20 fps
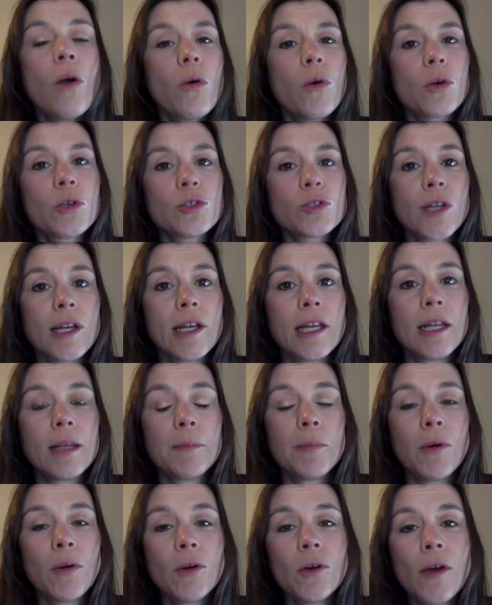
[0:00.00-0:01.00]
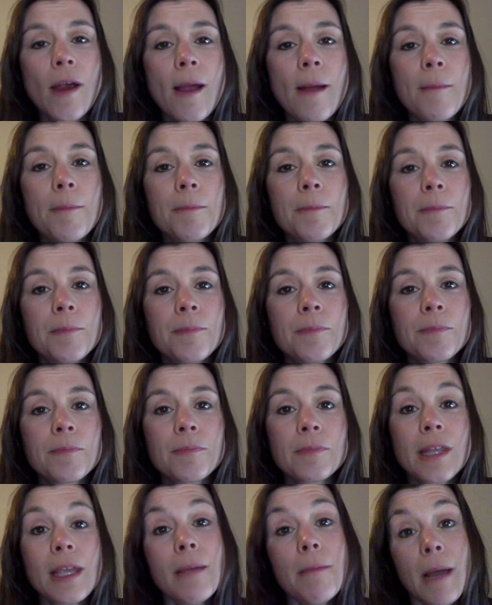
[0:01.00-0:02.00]
or training program?
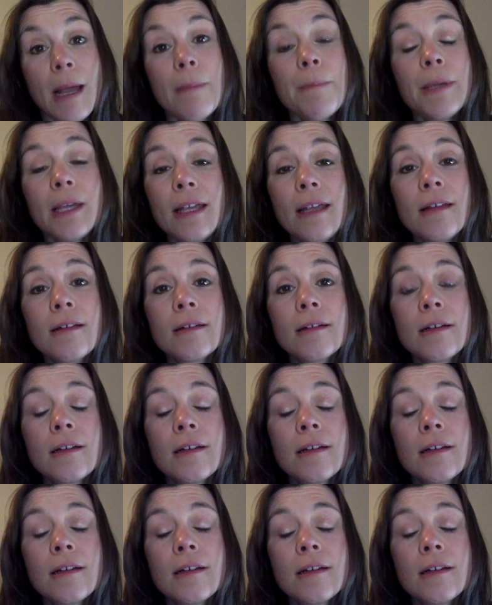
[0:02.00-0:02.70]
It might be.